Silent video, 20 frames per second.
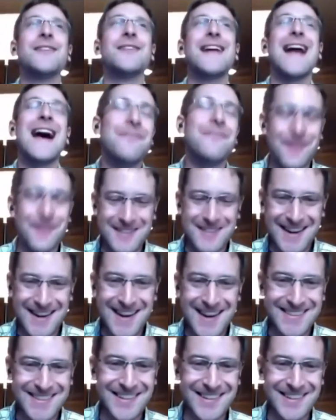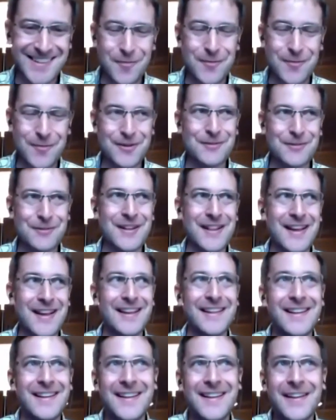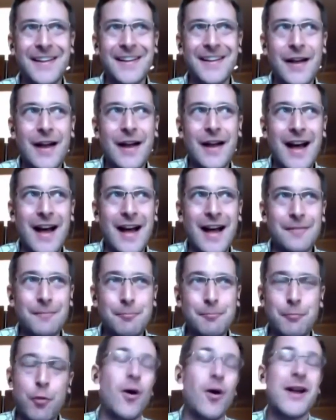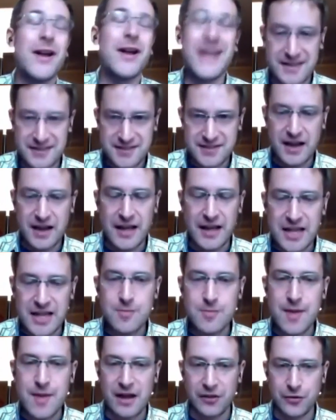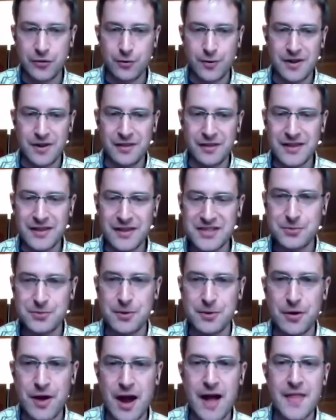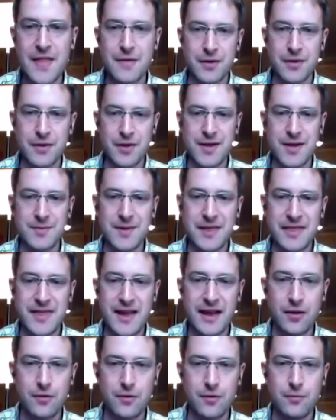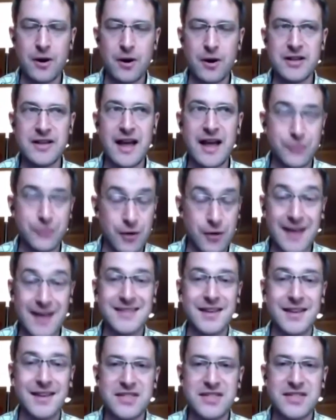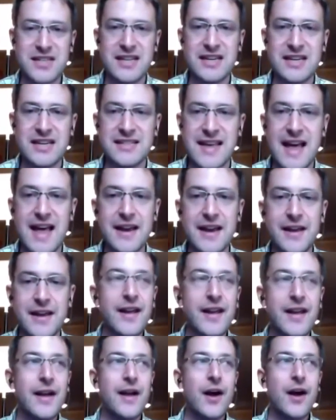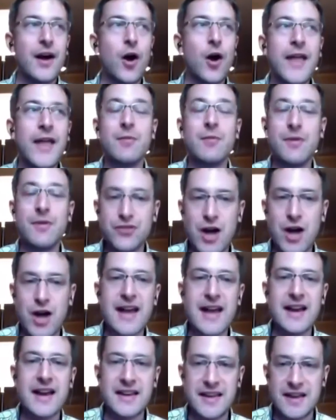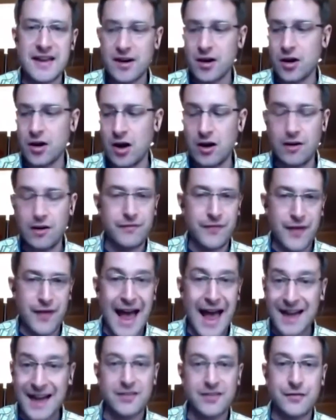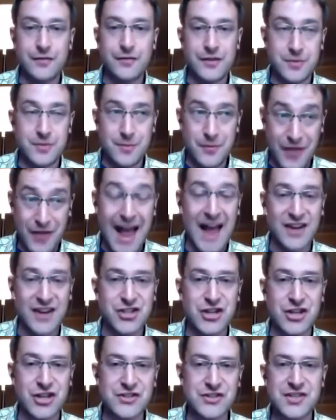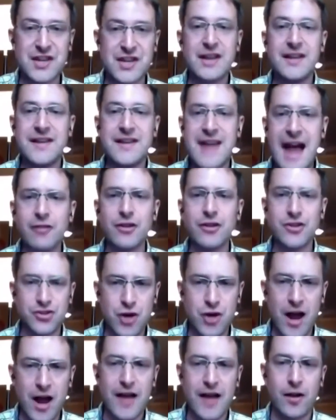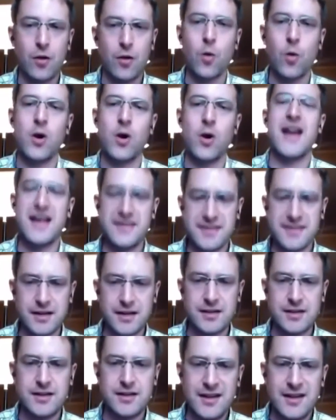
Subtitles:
confrontational but really poignant email to one of the lists we were on that really made me think, where after S17 he said, okay, we've tried a year of activism, of actions, now let's try organizing.